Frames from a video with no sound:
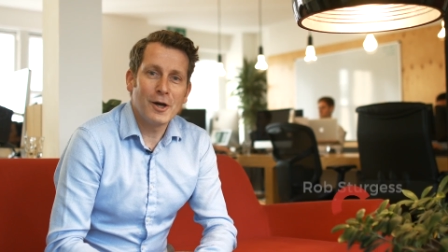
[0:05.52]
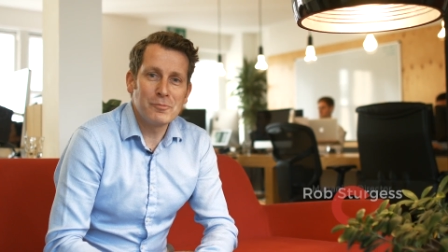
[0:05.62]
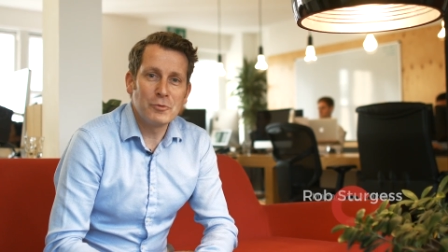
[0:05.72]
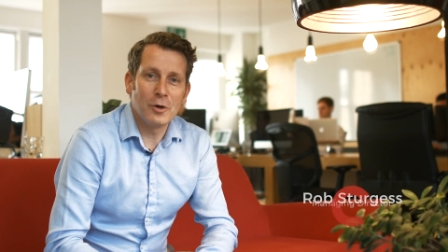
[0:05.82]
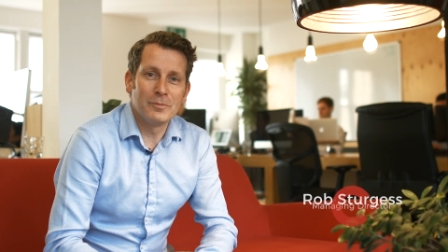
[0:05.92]

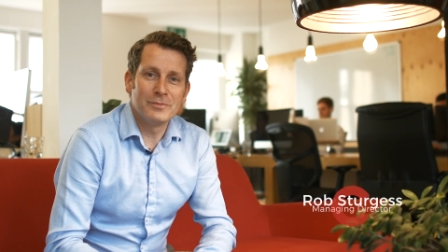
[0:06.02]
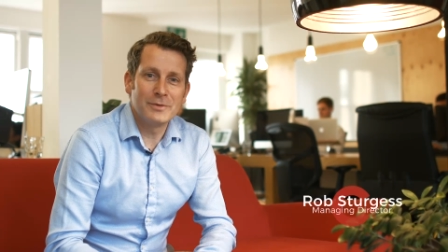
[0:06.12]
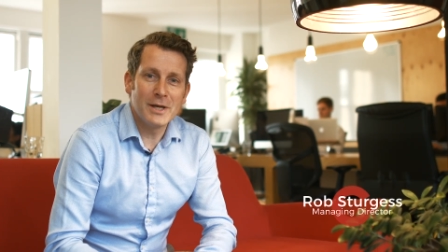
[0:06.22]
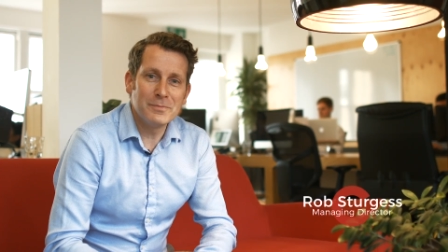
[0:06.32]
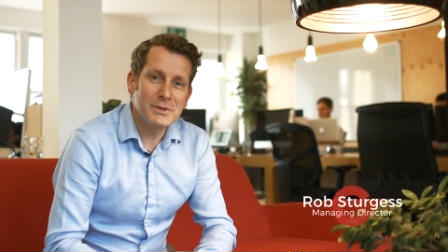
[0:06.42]
I'm Rob,
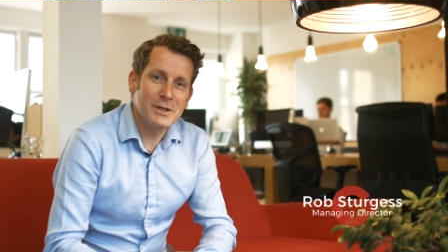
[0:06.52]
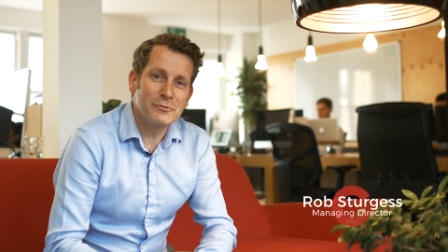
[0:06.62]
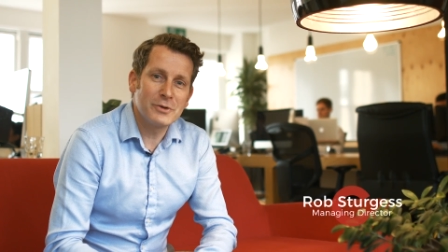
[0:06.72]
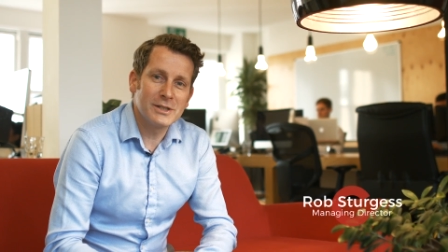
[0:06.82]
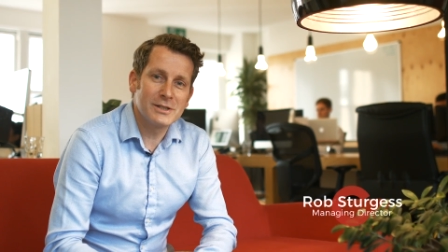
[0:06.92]
the MD
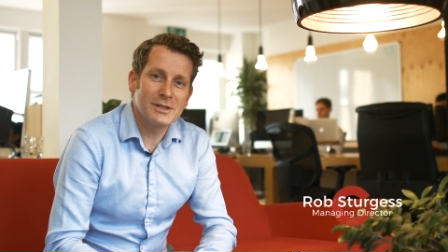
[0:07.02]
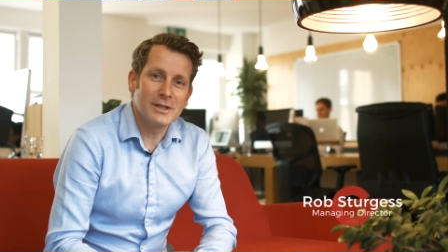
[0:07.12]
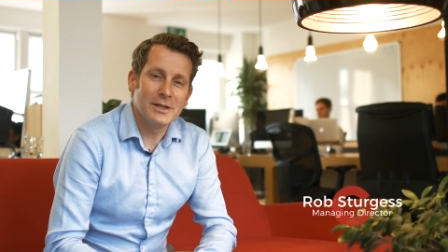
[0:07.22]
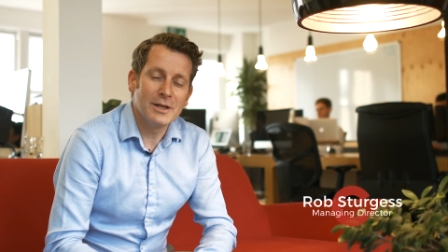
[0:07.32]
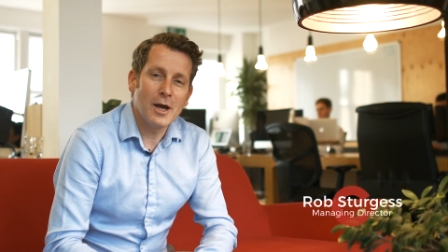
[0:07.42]
of Red C,
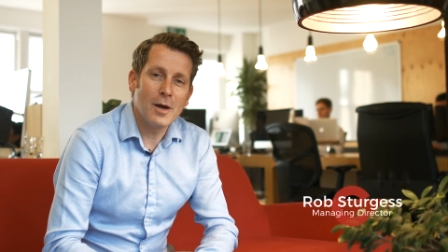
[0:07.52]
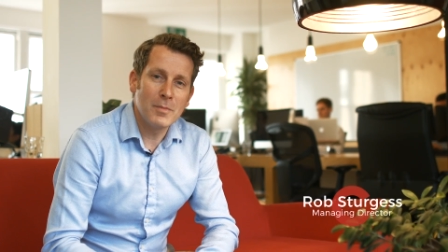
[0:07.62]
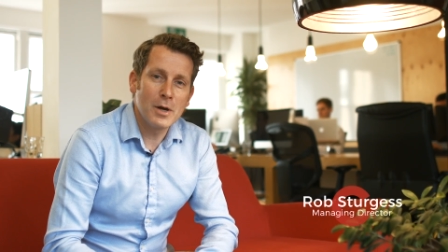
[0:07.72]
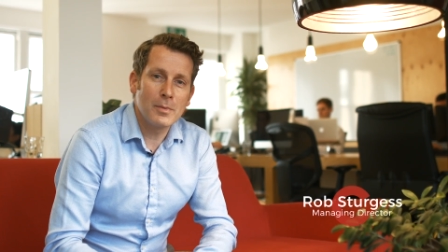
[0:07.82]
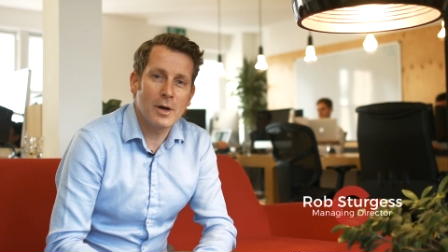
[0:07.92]
a
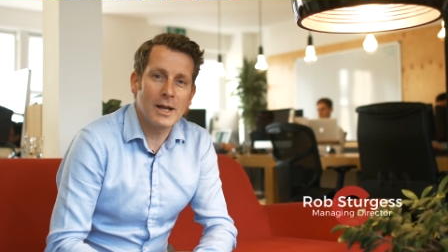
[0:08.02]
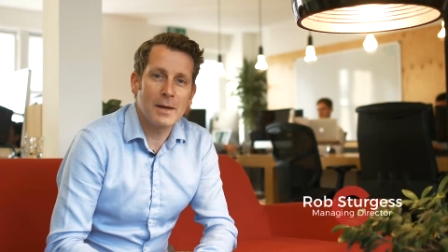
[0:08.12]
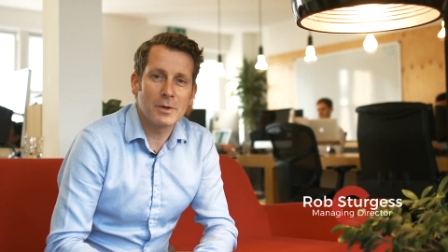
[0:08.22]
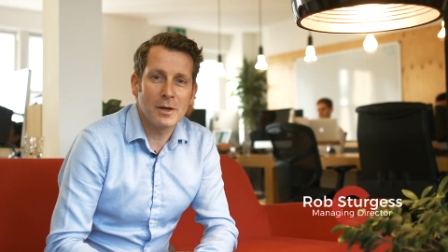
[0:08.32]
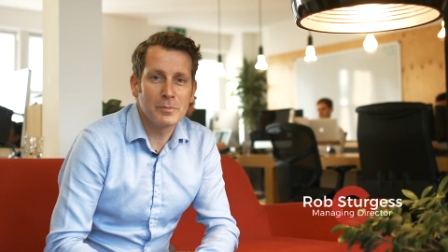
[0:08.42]
mobile
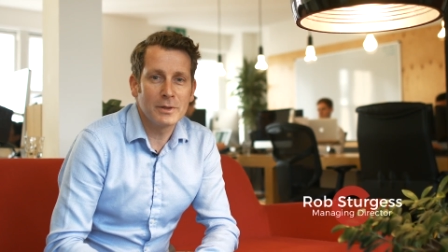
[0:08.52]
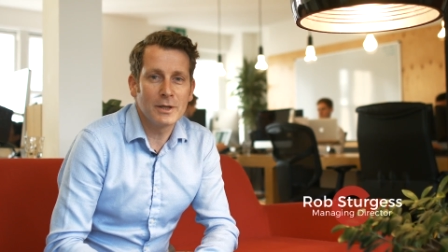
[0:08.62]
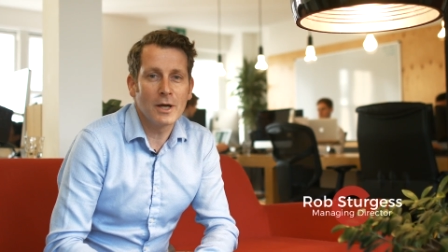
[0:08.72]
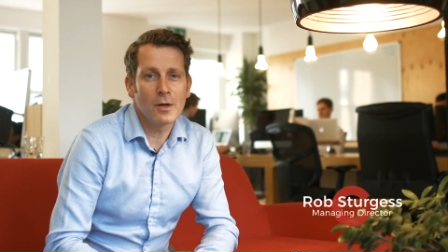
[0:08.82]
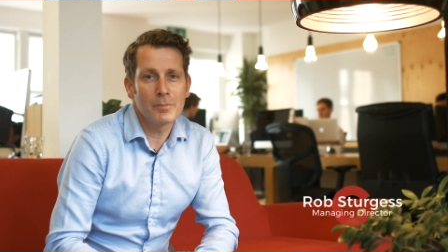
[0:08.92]
app
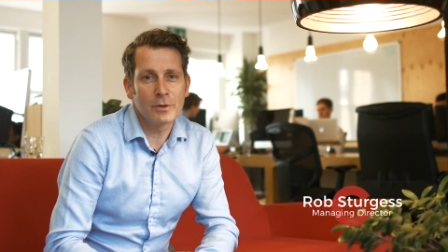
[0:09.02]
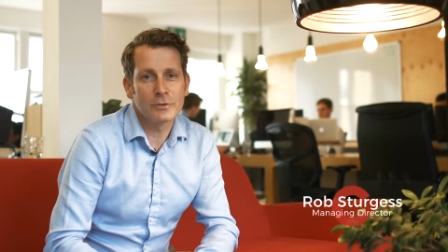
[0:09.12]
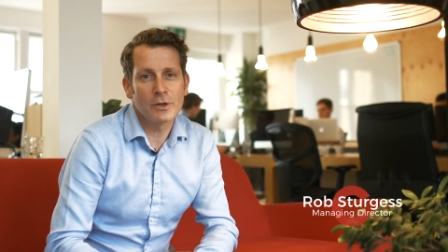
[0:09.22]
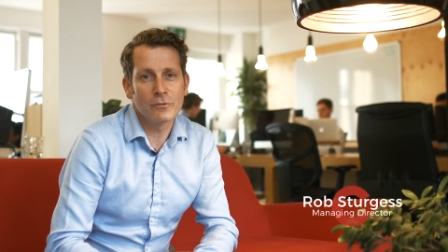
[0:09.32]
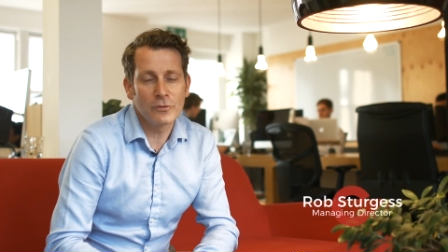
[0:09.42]
company I
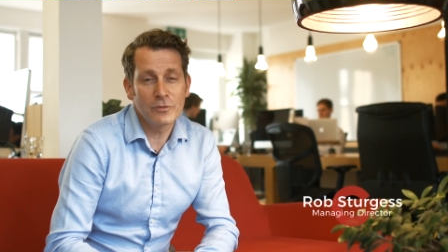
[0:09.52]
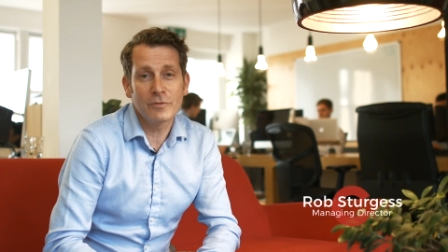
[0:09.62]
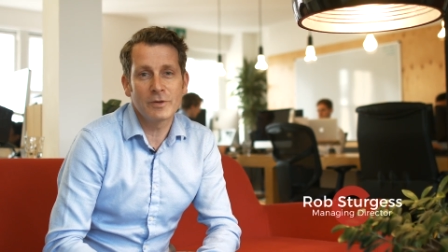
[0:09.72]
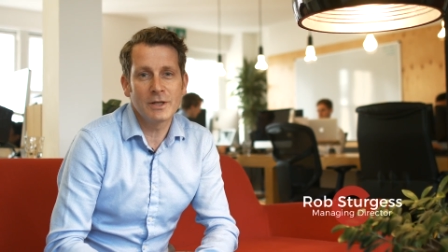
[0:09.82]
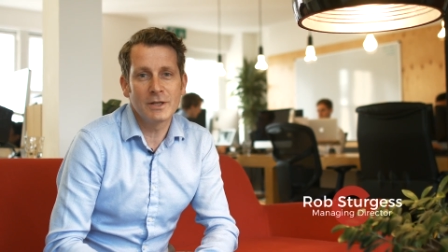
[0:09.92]
built over
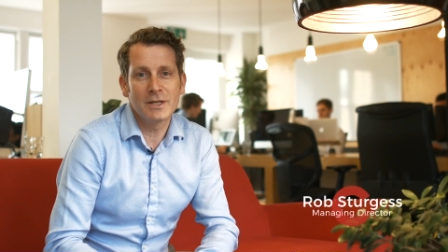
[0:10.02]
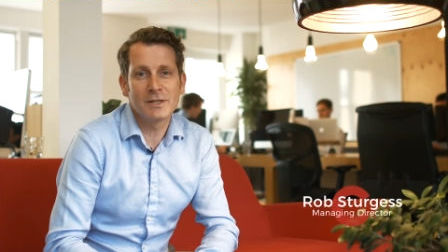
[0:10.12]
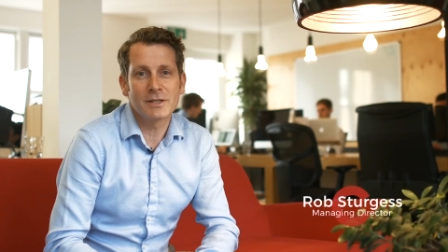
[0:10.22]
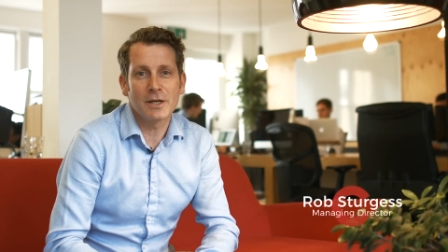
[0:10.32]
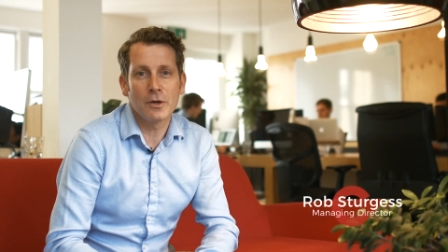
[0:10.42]
15
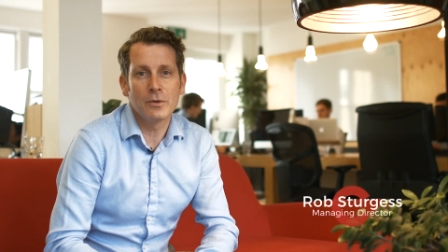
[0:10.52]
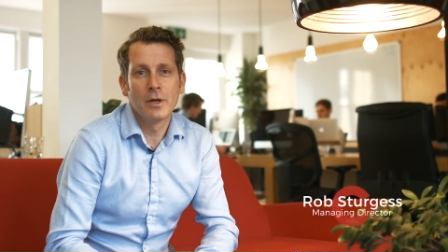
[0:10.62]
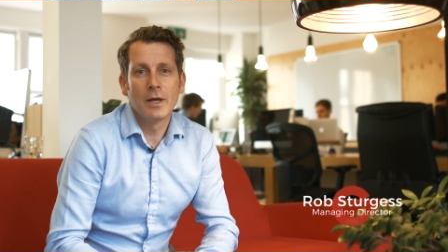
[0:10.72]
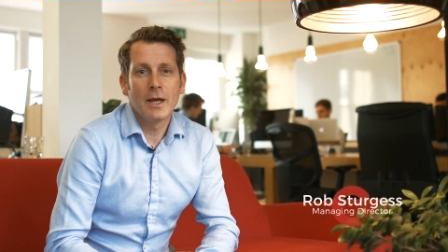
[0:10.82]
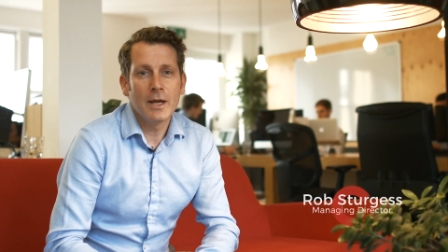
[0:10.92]
years ago
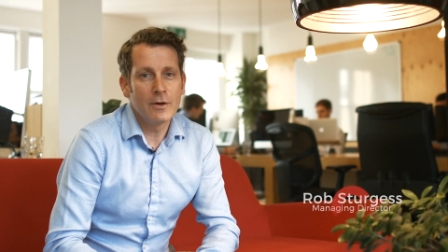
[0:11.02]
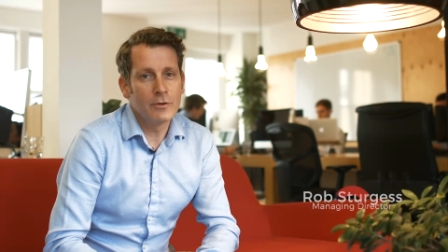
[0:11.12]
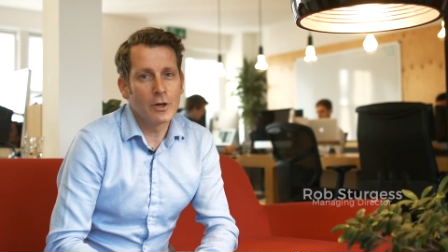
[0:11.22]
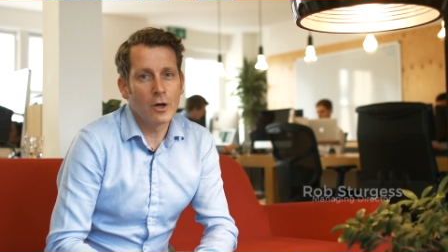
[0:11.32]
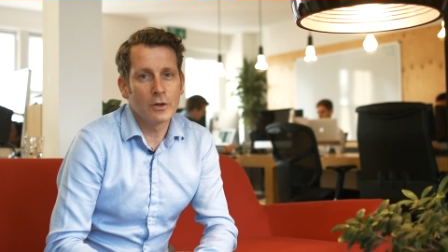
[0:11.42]
here
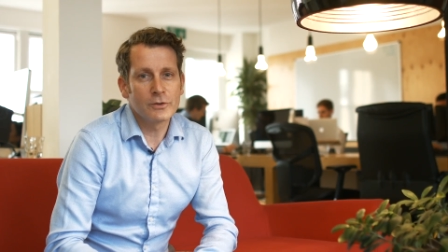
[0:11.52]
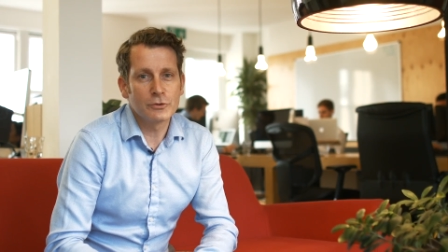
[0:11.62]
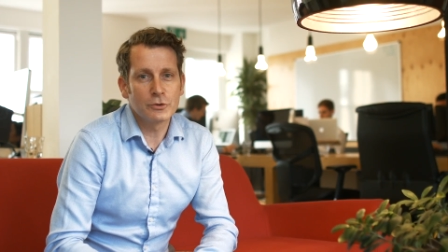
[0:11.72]
in the heart of